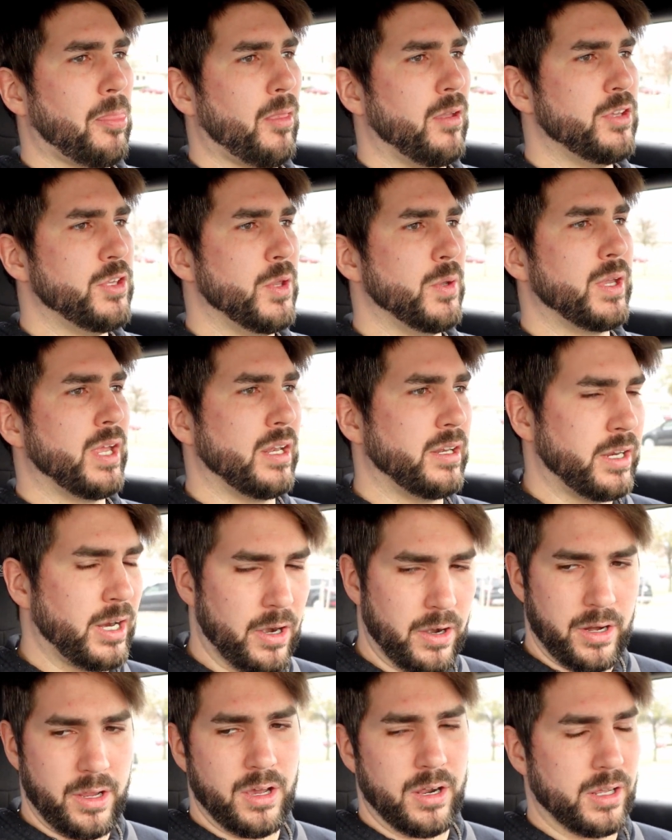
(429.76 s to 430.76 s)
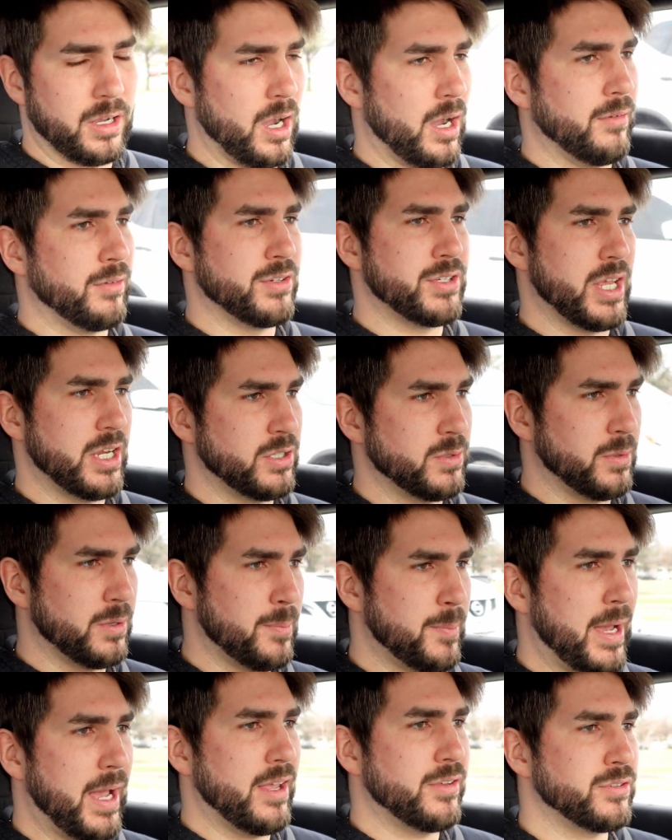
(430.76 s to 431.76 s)
You can carry on a conversation with
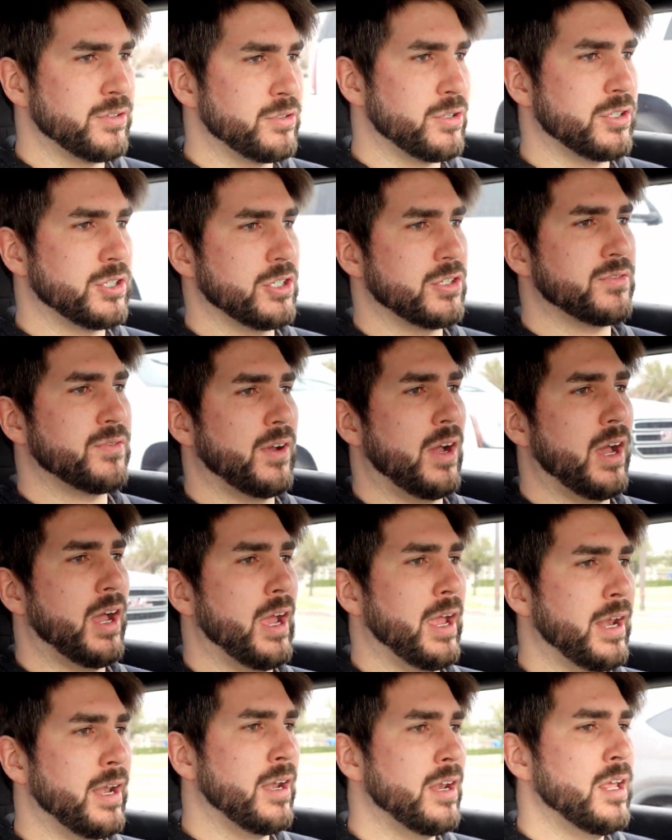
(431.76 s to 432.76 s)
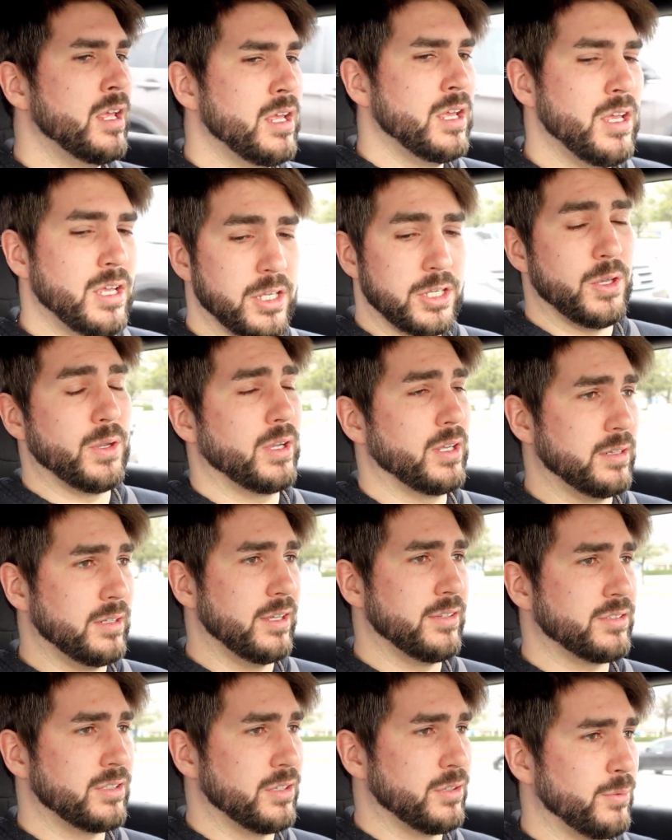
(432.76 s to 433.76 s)
the passenger just fine. You can
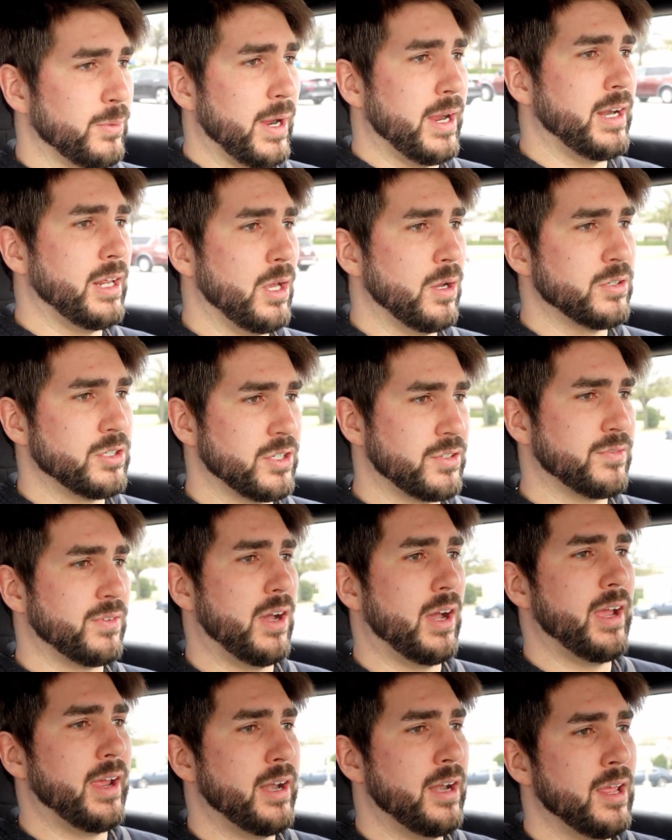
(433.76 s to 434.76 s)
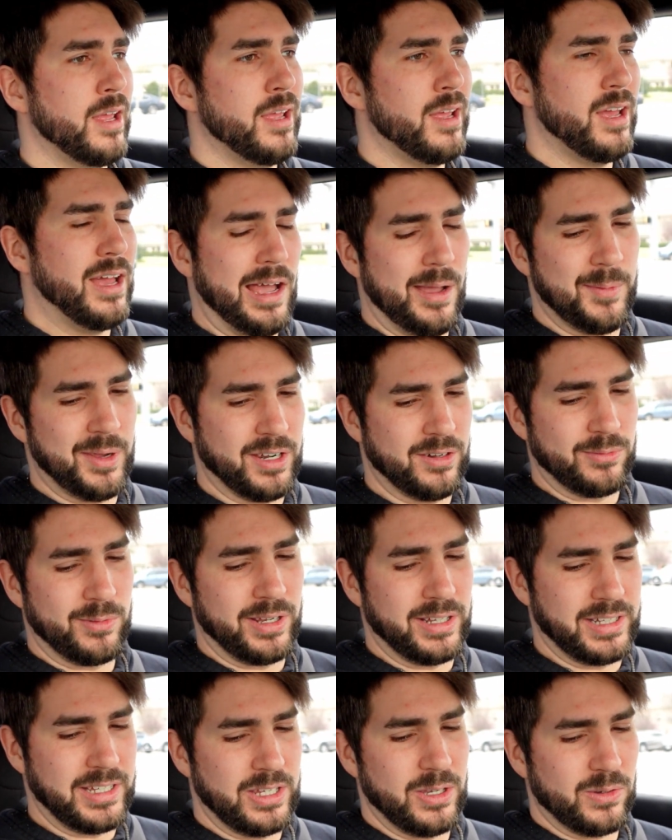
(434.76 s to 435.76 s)
listen to the radio just fine. I mean,
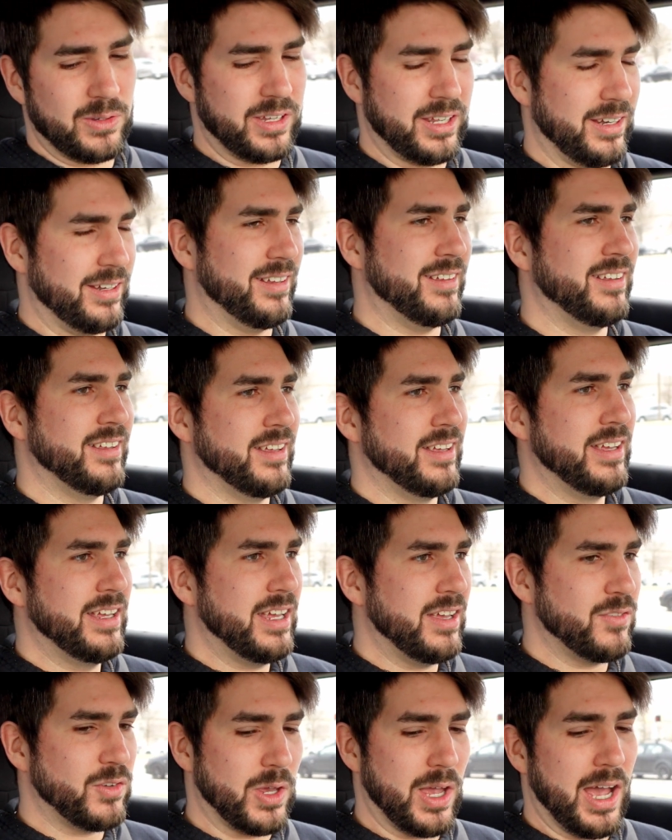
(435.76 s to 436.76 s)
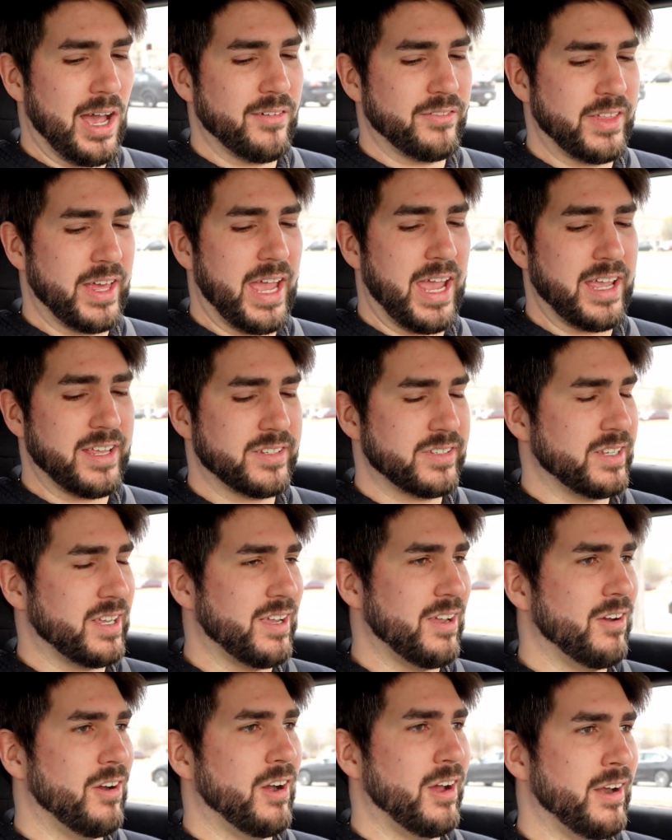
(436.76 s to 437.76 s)
really, you can, if you have the
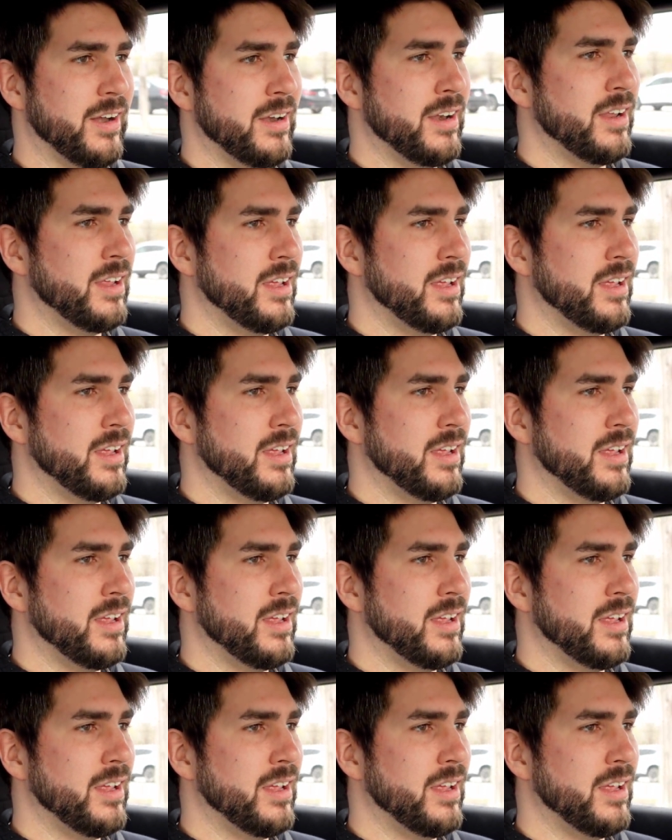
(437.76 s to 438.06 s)
AC on